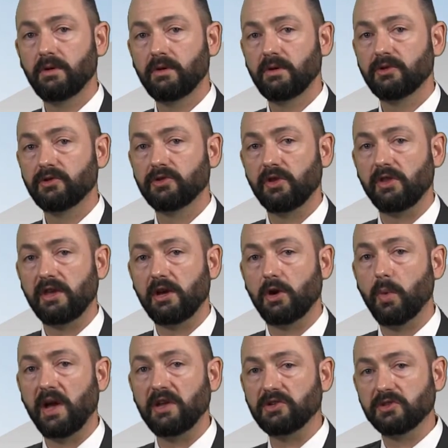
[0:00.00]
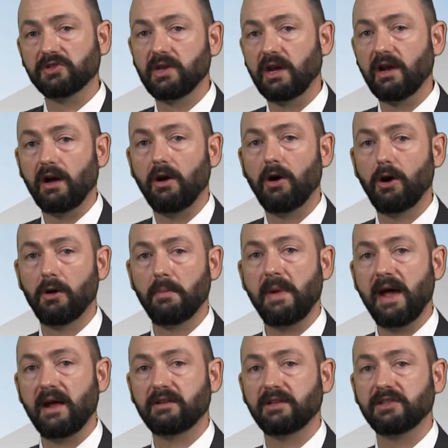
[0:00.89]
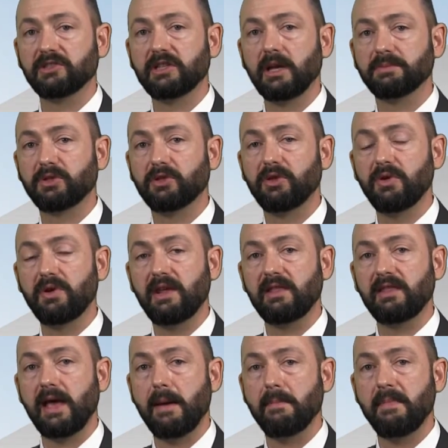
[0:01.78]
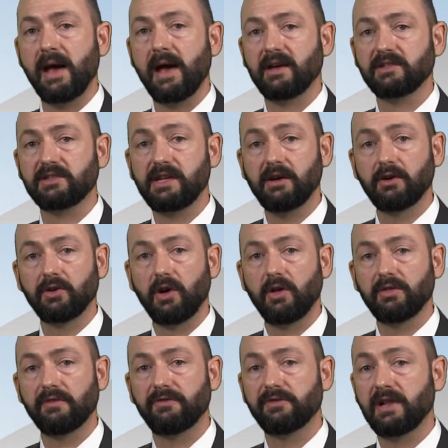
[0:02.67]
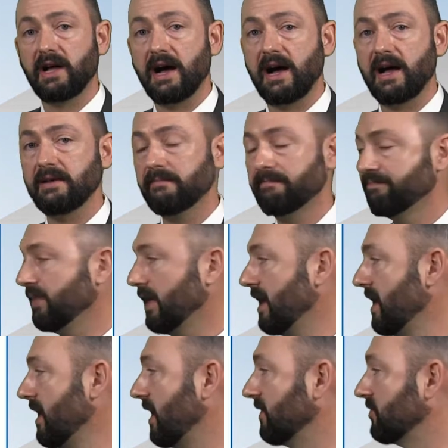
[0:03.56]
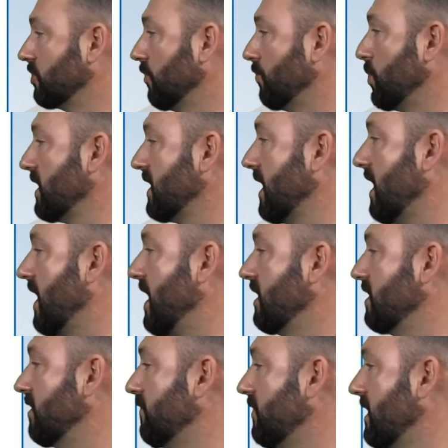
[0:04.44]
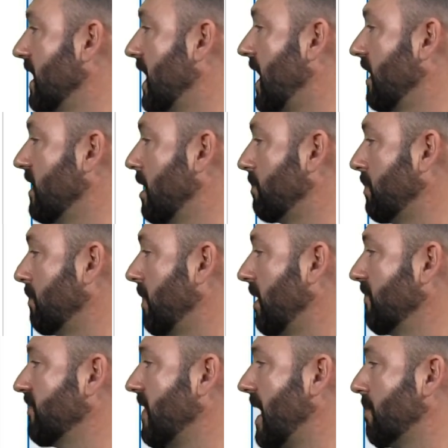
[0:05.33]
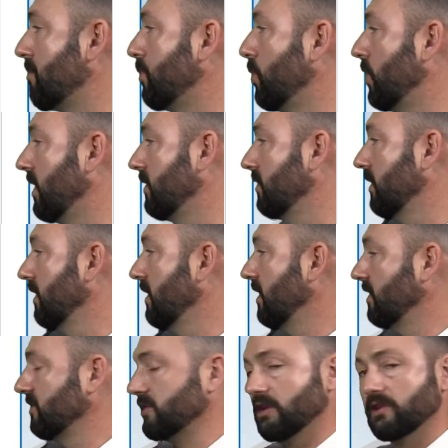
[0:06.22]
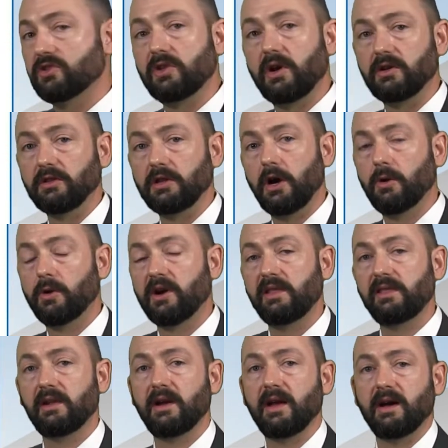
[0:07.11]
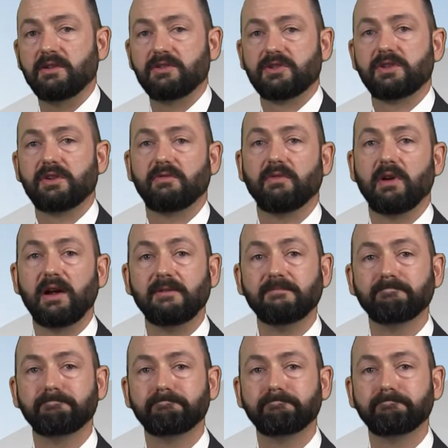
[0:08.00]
So the equation is going to automatically substitute in that max yield on the fly. And so if we get an NDVI up above that point, it's going to start lowering the nitrogen rate.